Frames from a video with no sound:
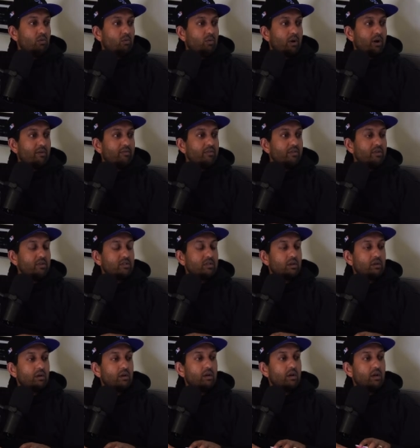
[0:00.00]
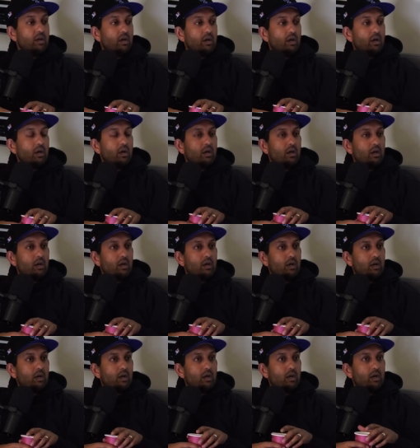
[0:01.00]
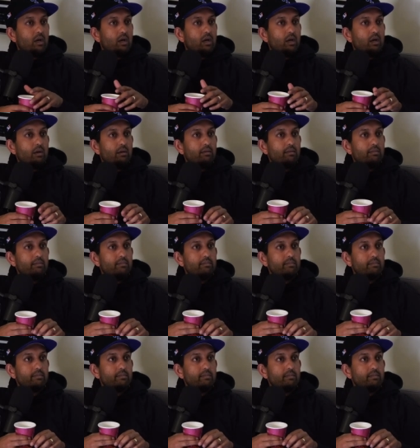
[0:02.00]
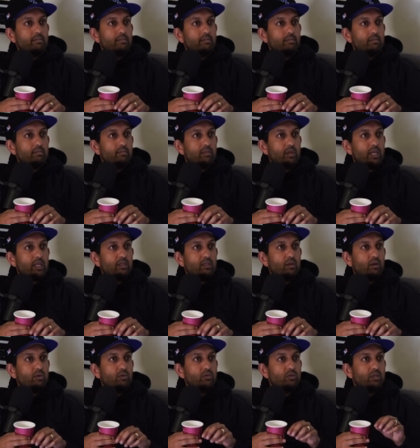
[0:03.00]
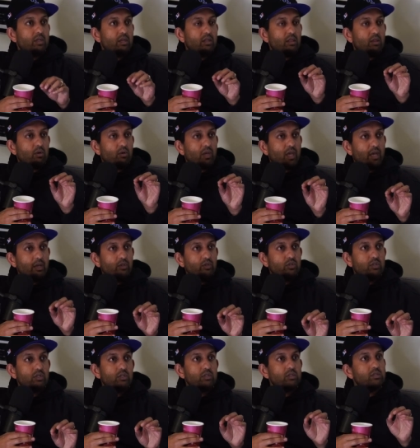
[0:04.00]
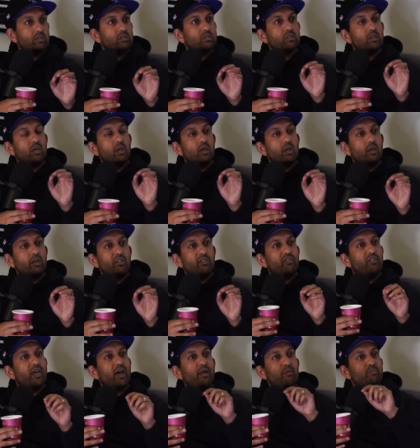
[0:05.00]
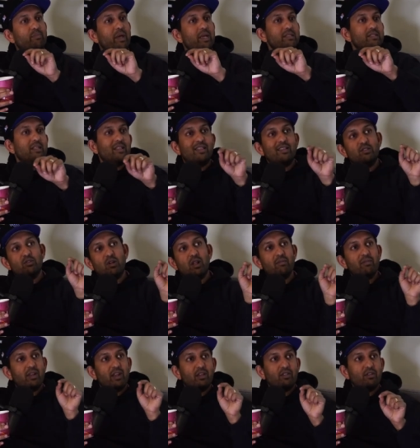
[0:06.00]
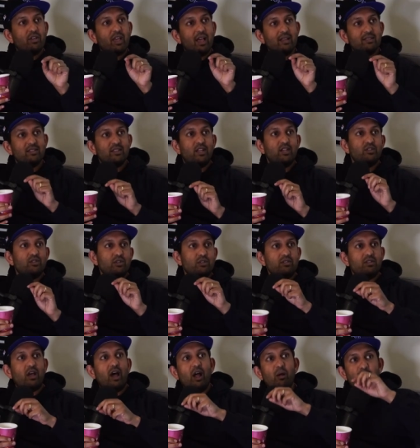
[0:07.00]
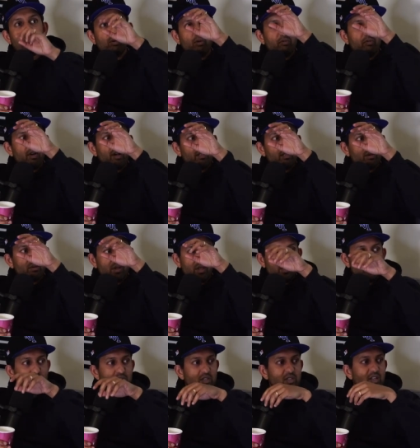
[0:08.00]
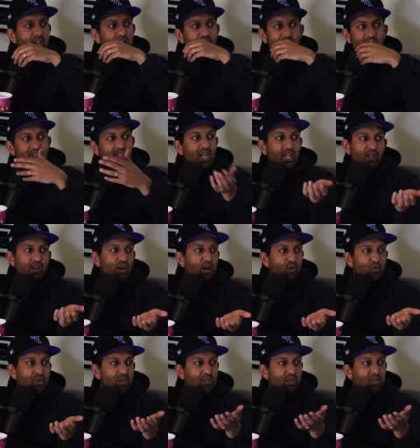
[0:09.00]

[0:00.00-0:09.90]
wherever there's a, uh, um, in those locations that basically don't have any other gas stations, high profile location, they know